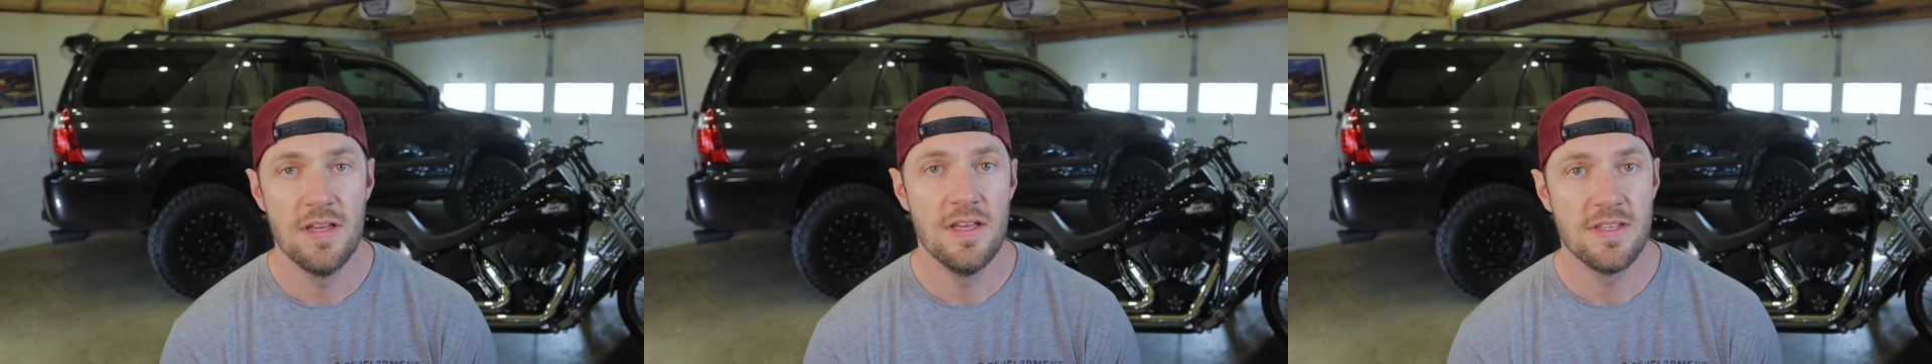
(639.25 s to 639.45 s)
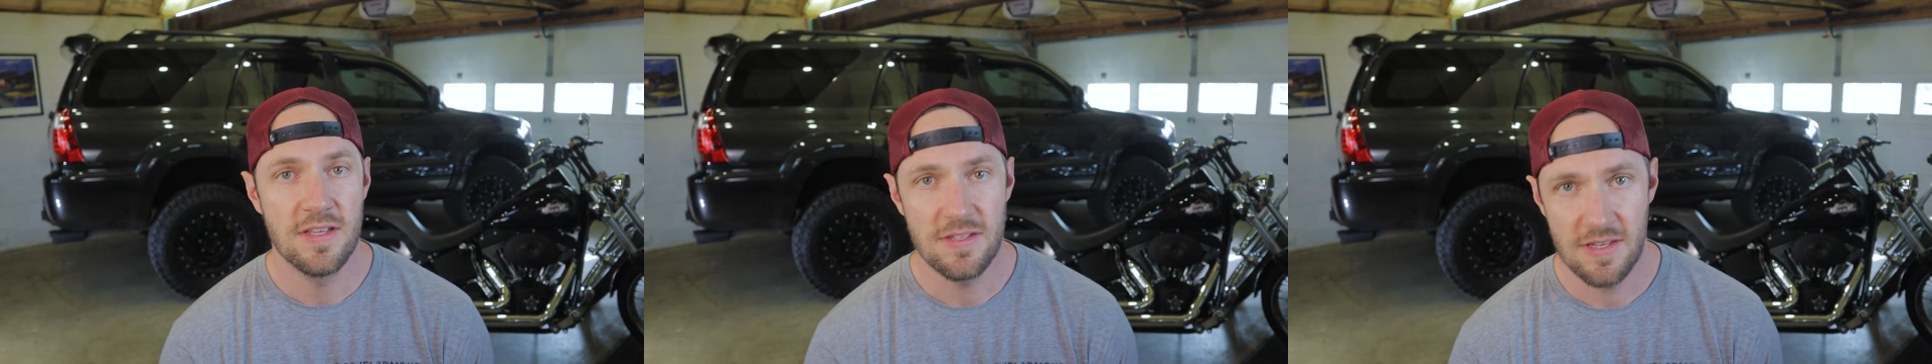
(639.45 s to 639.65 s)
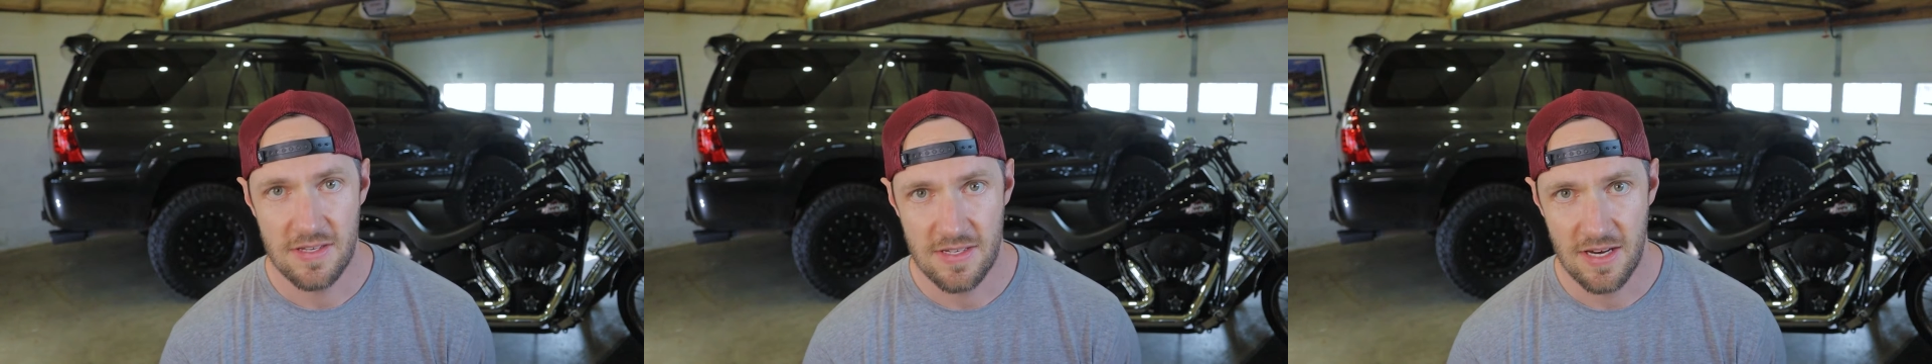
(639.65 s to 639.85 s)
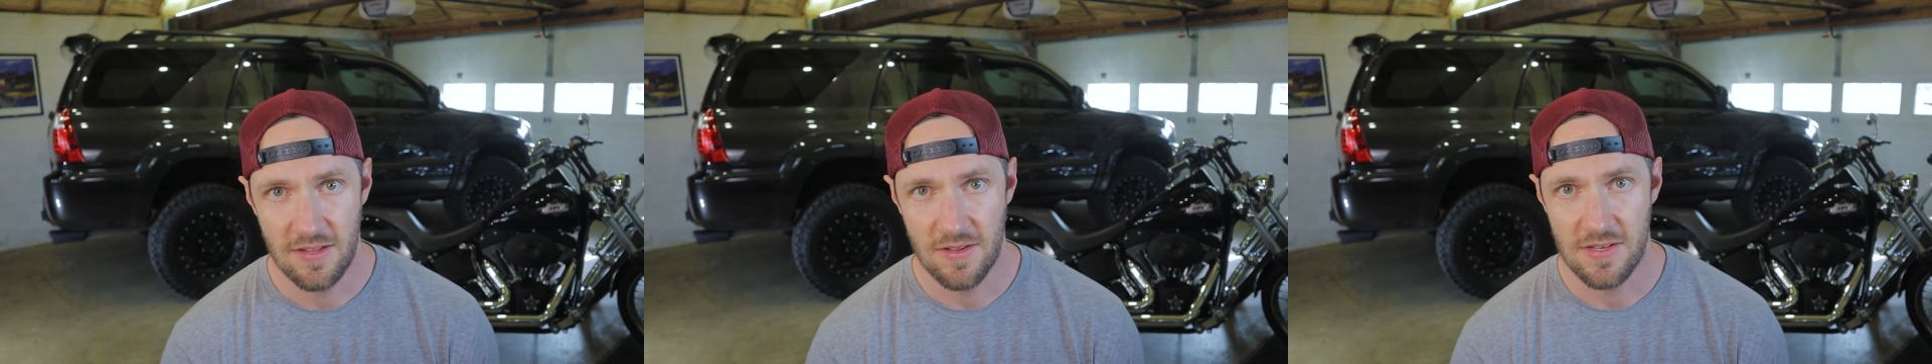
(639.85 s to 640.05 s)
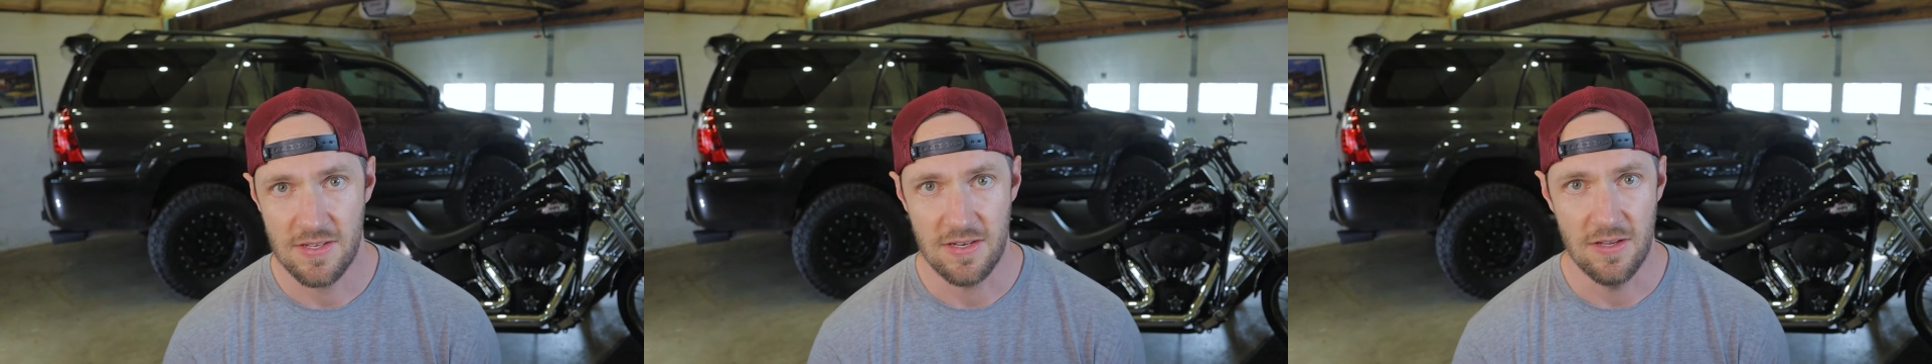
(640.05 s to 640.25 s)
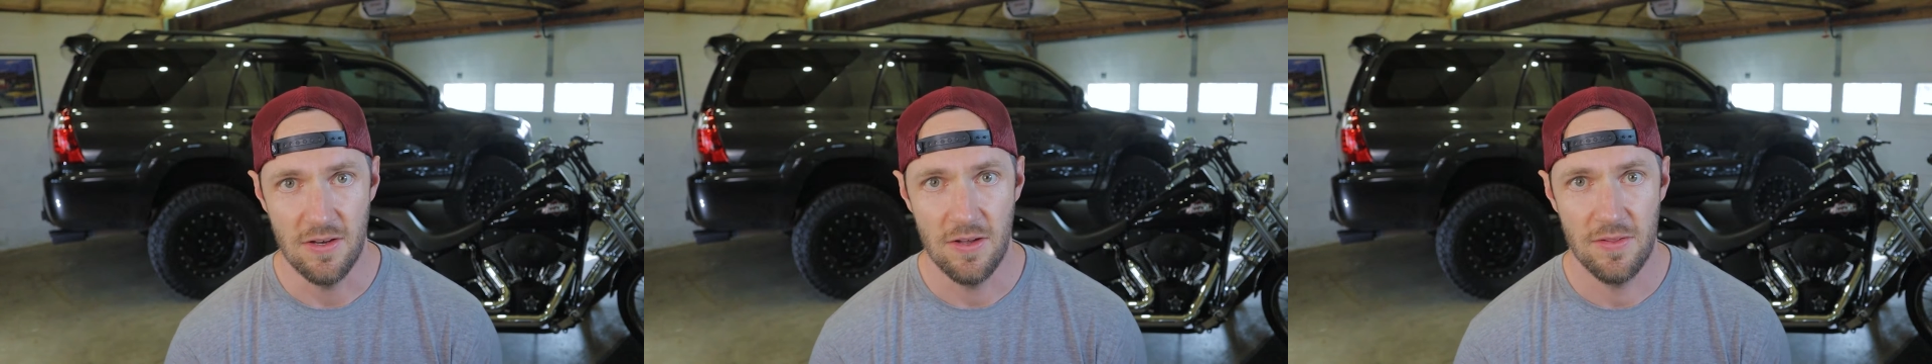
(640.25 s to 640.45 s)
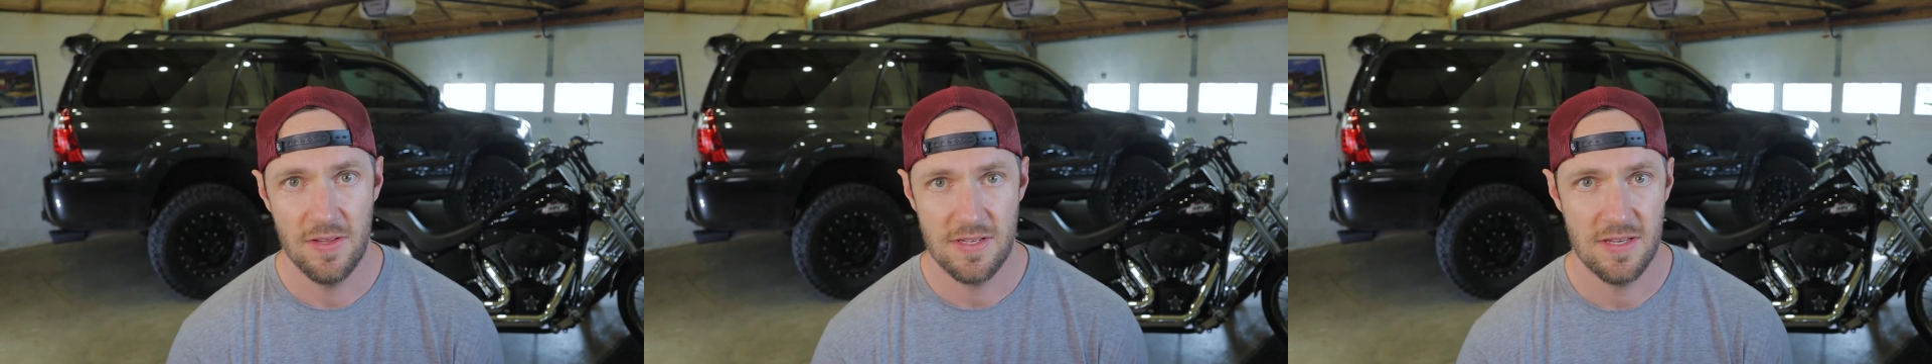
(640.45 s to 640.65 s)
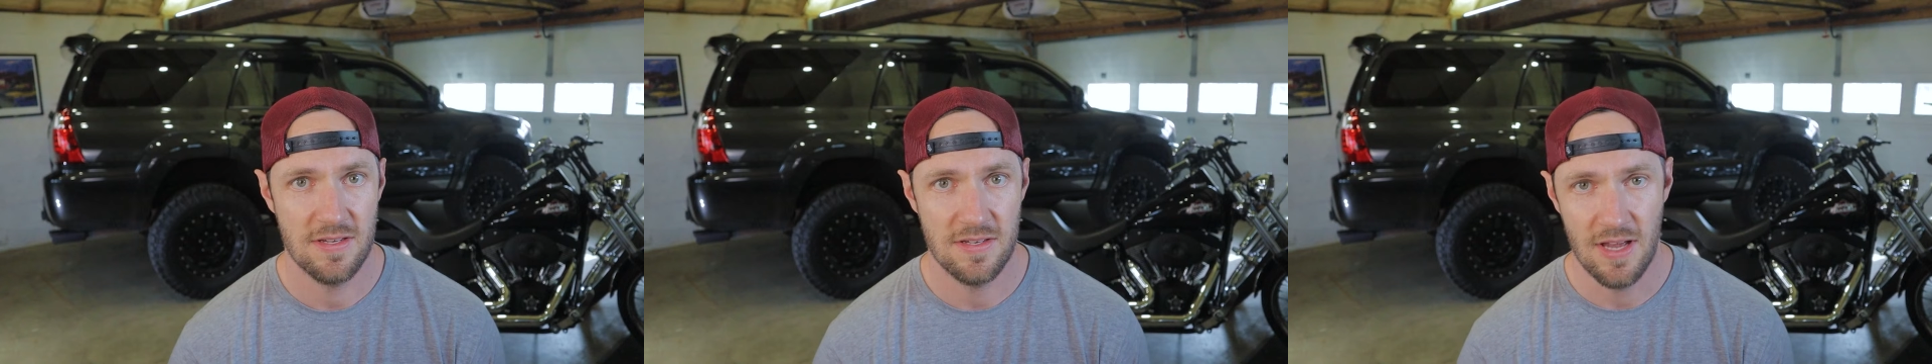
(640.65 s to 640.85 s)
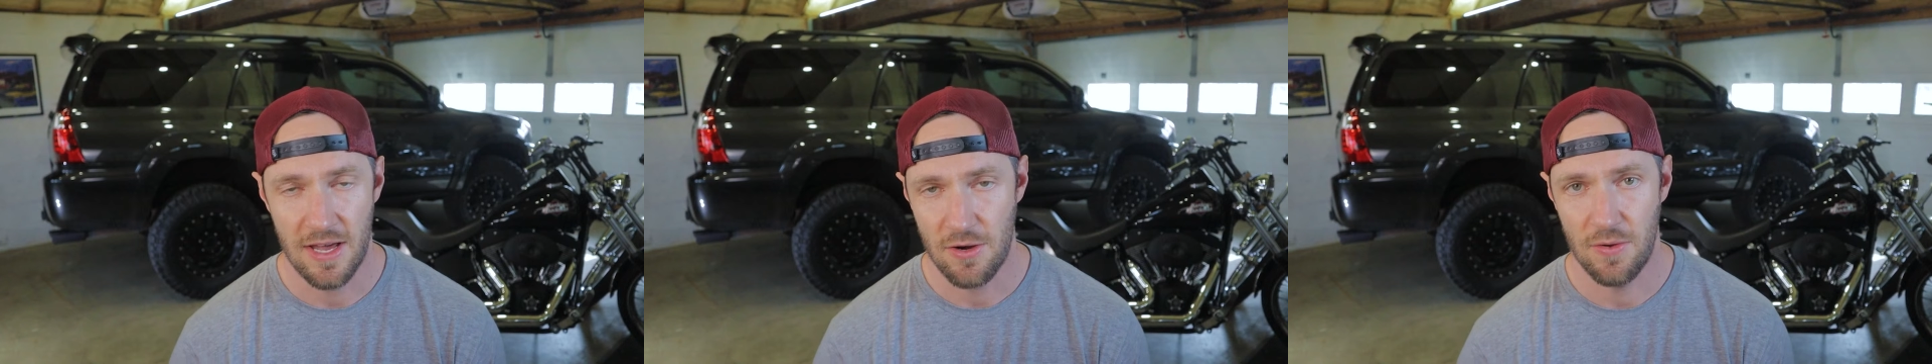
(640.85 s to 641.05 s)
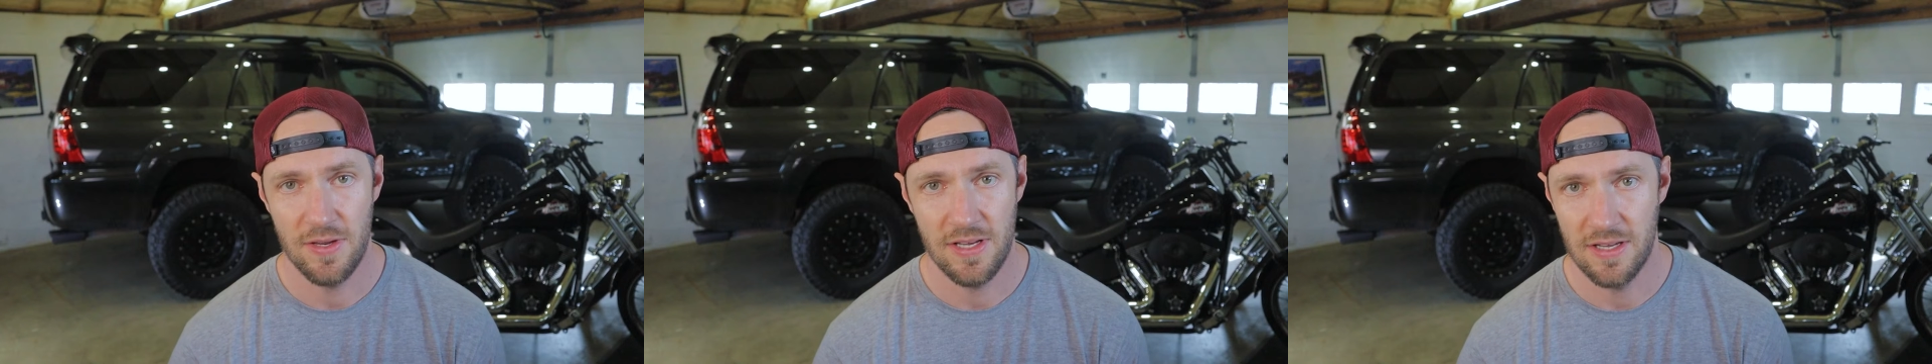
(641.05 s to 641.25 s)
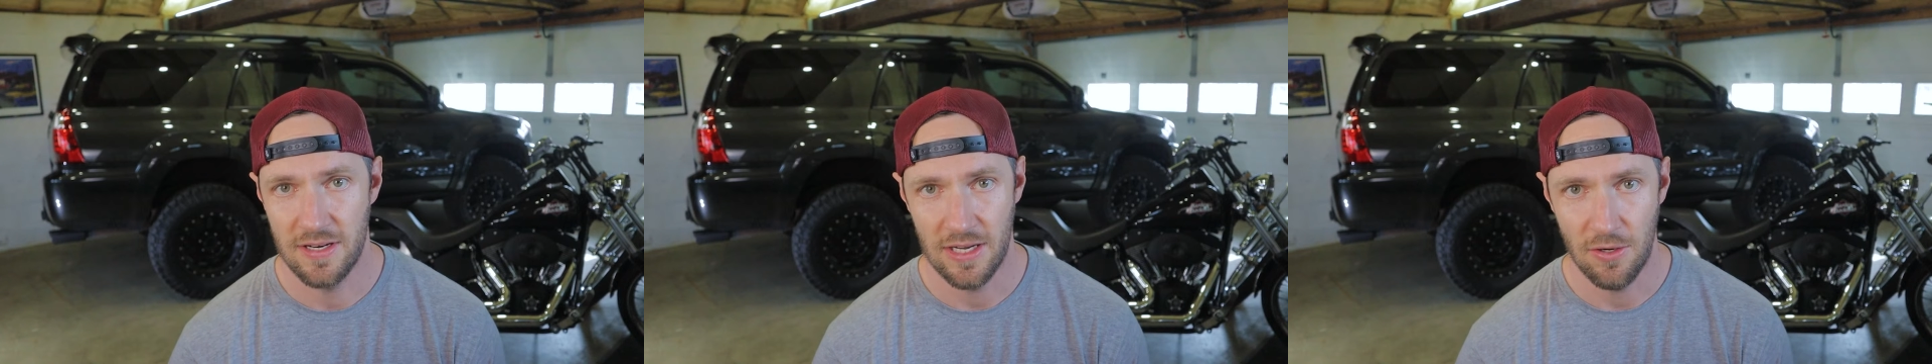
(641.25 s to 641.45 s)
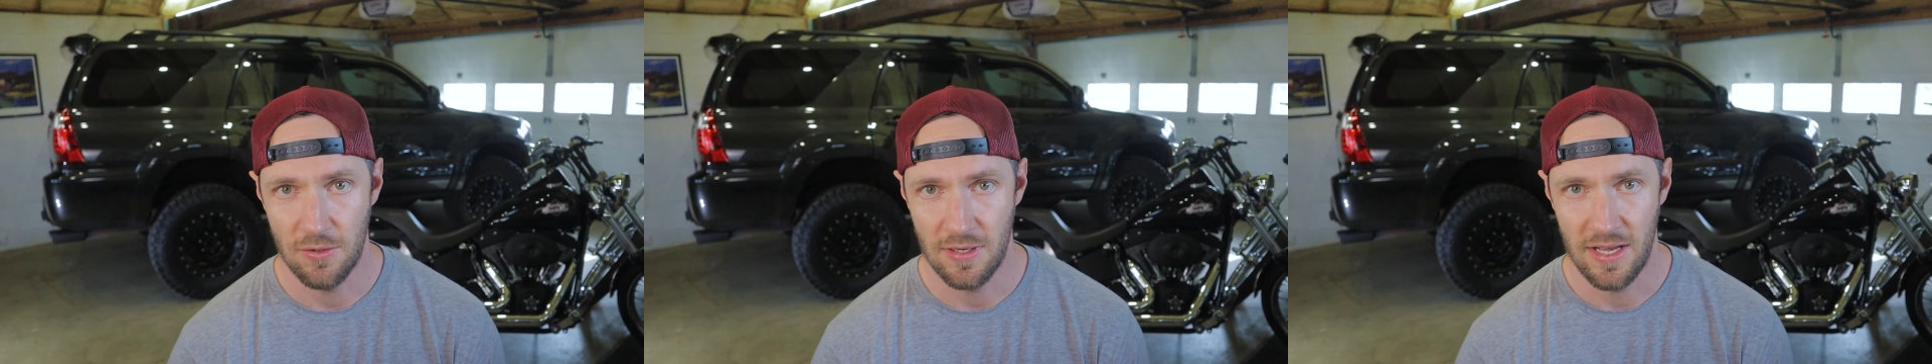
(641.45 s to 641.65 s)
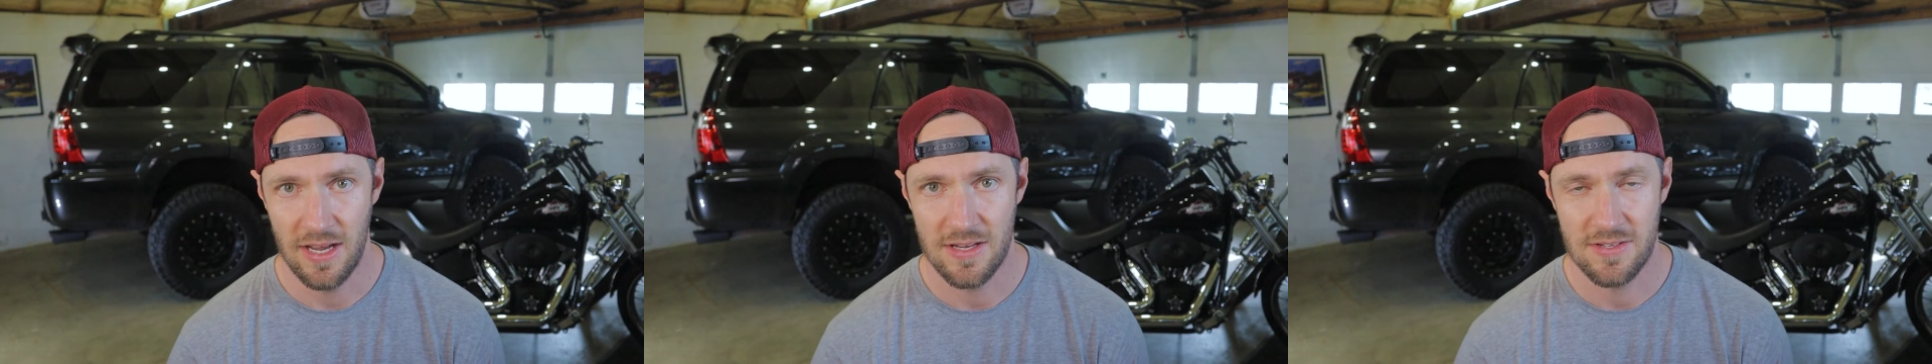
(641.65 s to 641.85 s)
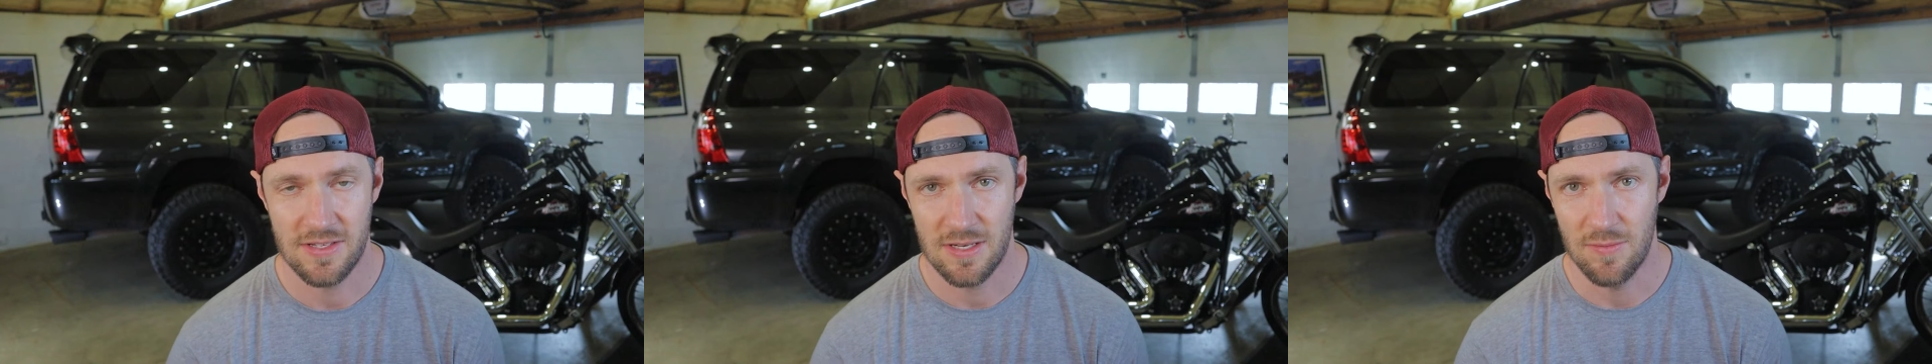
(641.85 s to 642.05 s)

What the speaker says: Since it's stainless steel, this is not only gonna outlast